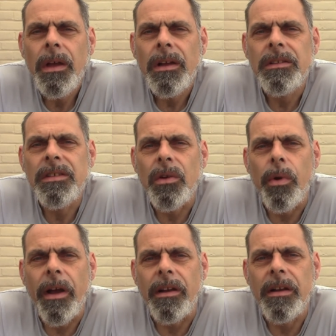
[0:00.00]
And so
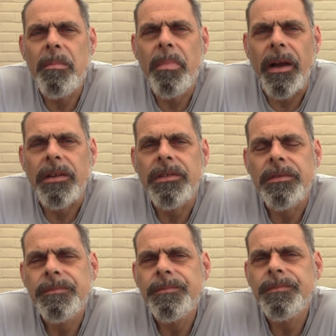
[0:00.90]
we're at an impasse,
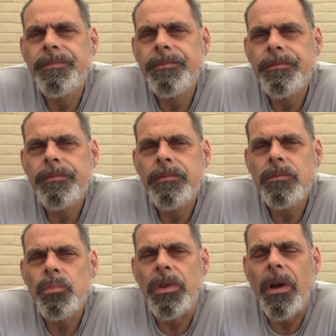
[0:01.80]

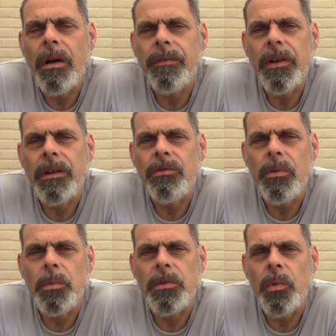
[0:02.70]
with half the country
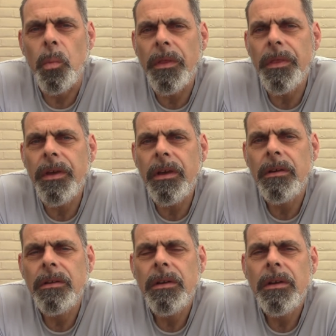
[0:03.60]
wanting one thing,
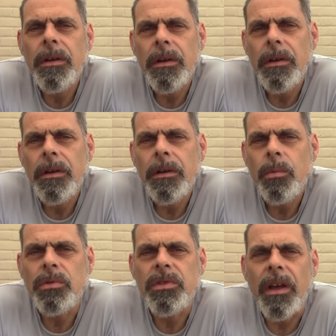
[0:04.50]

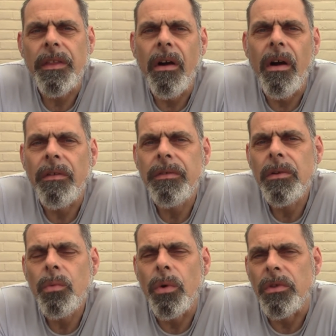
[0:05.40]
whilst the other half
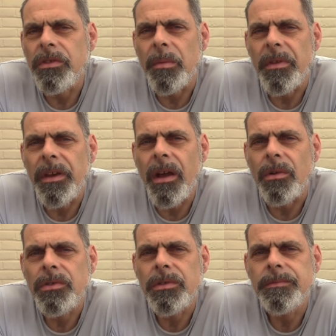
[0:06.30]
want something
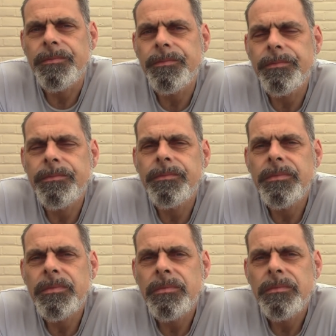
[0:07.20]
else.
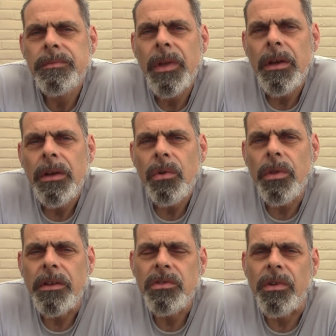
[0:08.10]

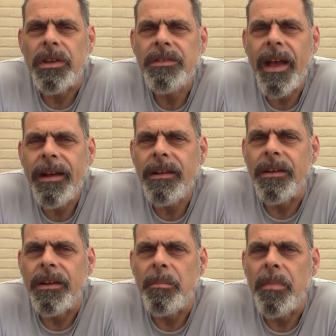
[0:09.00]
Although it's not
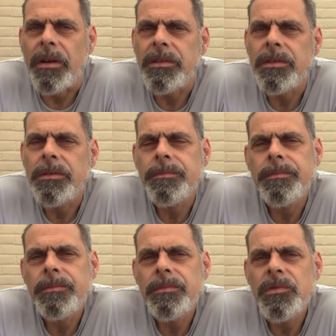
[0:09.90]
exactly an impasse,
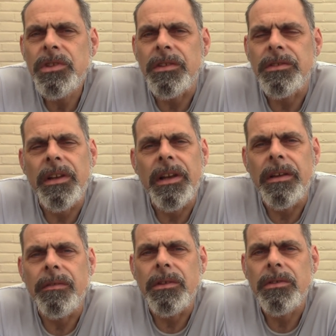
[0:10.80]
since the
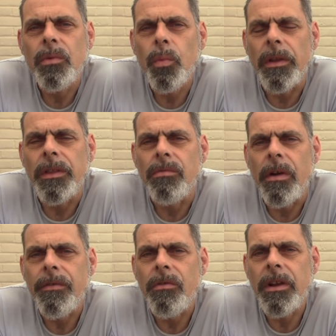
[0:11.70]
Leavers won the
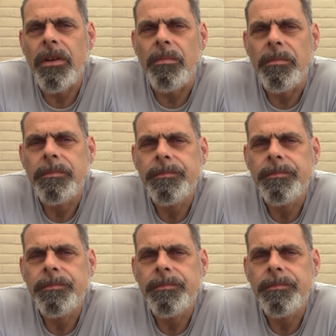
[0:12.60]
referendum.